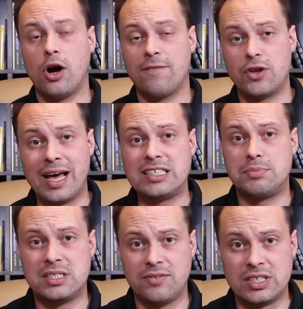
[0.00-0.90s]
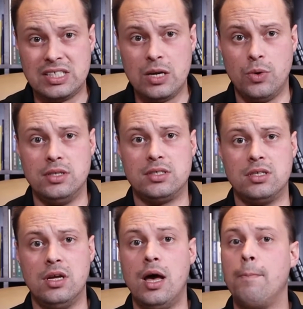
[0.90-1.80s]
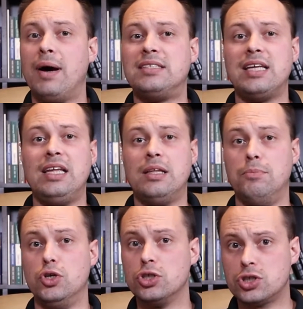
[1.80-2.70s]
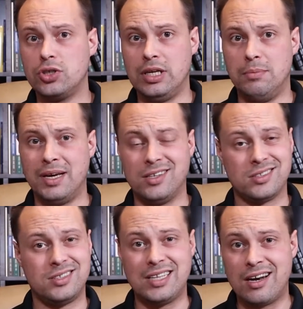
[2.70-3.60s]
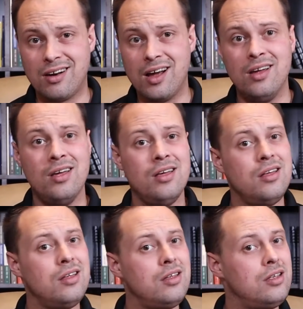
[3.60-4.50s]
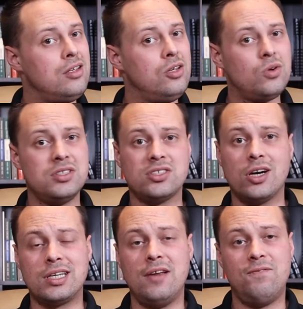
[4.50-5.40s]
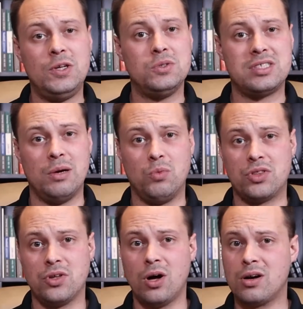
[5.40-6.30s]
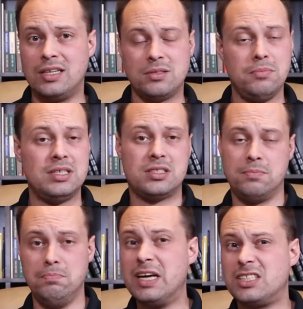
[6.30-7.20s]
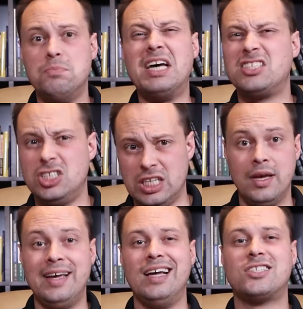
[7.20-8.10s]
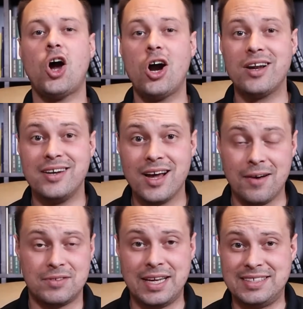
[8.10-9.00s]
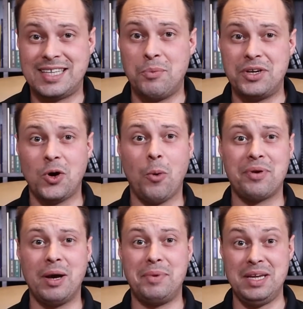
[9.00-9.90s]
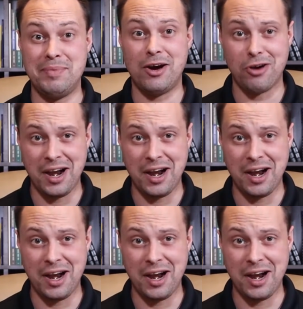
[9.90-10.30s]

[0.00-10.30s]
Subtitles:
are for that specific sequence. By sending them nurture emails, etc., you can start to confuse them with all kinds of mixed messaging. It's hard enough to get someone to open up an email,